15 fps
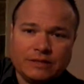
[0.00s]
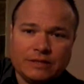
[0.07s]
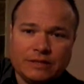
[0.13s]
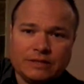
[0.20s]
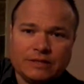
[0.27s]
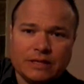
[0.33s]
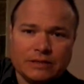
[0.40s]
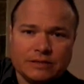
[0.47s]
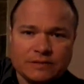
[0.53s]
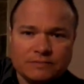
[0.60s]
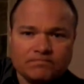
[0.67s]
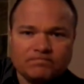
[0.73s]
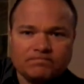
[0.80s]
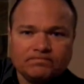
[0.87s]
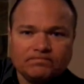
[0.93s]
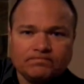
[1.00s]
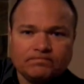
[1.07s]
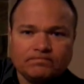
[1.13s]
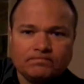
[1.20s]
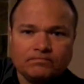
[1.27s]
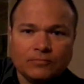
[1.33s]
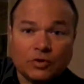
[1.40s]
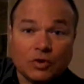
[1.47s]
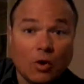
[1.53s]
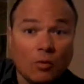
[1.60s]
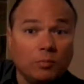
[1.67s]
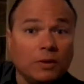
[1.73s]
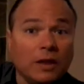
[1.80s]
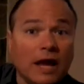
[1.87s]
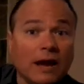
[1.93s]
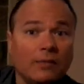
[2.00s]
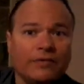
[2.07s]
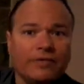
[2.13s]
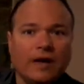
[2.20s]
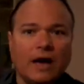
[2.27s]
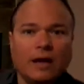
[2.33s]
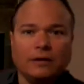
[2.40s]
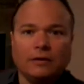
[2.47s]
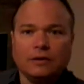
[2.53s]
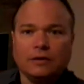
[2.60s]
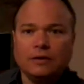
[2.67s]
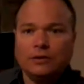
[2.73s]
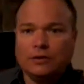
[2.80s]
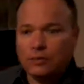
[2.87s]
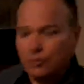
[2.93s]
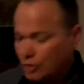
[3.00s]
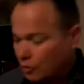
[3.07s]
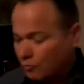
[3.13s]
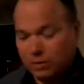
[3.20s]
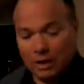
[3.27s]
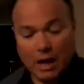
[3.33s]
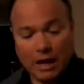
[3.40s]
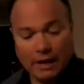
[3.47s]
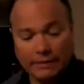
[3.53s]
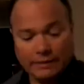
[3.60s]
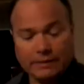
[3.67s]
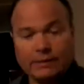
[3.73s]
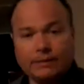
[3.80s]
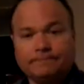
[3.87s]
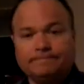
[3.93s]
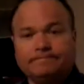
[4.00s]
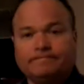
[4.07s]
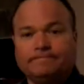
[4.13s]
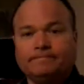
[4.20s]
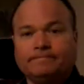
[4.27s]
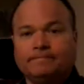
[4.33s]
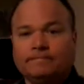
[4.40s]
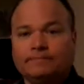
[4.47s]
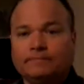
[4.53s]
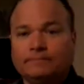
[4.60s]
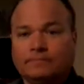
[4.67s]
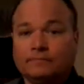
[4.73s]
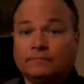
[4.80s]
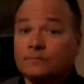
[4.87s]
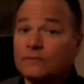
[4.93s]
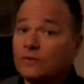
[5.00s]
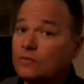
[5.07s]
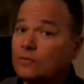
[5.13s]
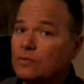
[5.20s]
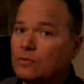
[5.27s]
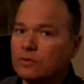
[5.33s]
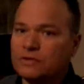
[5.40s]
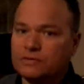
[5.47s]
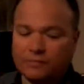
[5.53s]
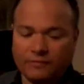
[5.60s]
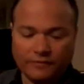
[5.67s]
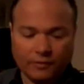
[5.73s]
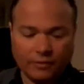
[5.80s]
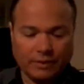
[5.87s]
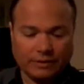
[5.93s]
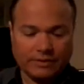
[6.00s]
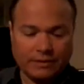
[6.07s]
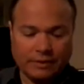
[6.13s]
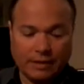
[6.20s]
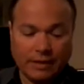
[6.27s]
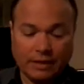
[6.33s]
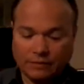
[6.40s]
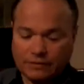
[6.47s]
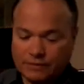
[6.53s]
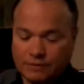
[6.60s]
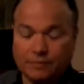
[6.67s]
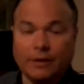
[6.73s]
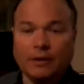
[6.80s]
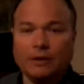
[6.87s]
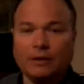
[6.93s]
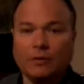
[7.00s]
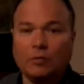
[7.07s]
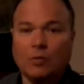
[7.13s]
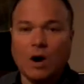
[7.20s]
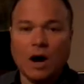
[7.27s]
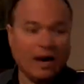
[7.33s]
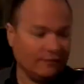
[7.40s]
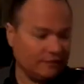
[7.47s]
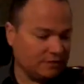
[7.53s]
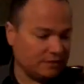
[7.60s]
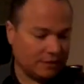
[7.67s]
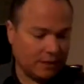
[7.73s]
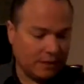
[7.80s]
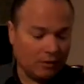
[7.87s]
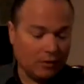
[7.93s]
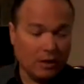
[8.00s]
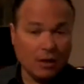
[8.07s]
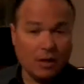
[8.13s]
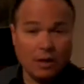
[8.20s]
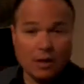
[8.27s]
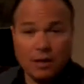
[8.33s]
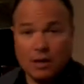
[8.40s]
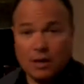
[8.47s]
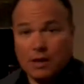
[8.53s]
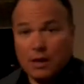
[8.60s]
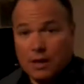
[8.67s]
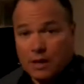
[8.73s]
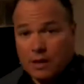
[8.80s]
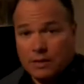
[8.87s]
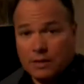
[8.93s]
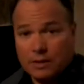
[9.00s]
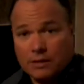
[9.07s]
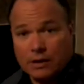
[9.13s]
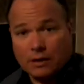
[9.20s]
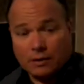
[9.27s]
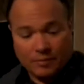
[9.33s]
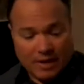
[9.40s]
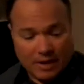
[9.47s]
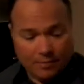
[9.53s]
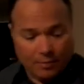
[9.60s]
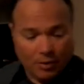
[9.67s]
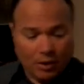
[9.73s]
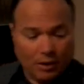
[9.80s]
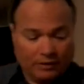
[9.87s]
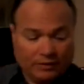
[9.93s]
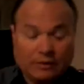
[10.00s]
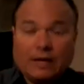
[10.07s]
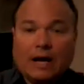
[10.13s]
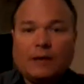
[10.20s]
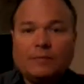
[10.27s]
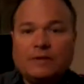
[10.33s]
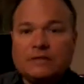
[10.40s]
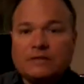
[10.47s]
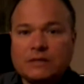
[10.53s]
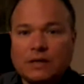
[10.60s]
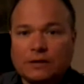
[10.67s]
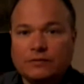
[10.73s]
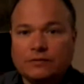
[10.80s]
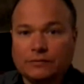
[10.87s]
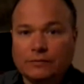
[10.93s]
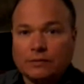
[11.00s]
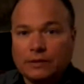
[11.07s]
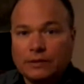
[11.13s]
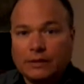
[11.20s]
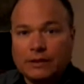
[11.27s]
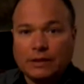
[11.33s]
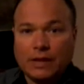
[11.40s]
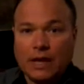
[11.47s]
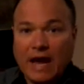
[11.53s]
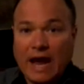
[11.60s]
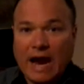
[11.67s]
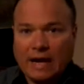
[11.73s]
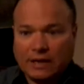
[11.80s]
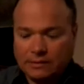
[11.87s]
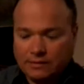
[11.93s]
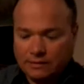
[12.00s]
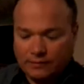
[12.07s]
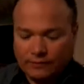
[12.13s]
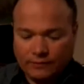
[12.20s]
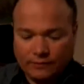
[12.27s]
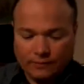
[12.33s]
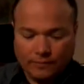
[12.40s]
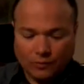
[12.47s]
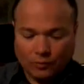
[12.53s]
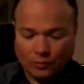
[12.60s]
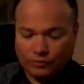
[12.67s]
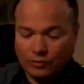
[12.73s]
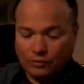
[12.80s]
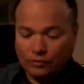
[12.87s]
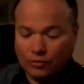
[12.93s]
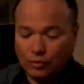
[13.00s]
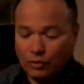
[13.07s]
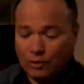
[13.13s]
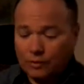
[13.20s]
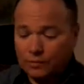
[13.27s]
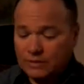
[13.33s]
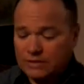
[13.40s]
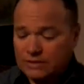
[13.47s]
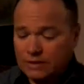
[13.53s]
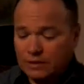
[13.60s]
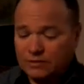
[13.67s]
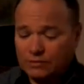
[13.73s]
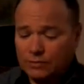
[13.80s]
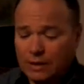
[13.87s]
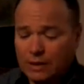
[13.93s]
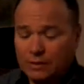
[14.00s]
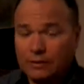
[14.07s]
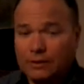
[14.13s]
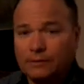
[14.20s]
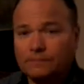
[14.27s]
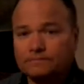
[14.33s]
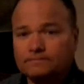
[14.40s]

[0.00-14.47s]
she says, "Don't play with that, you'll go blind." Of course, referring to the ancient American wives' tale, that young people ought to not be sexually active or to toy with sexuality.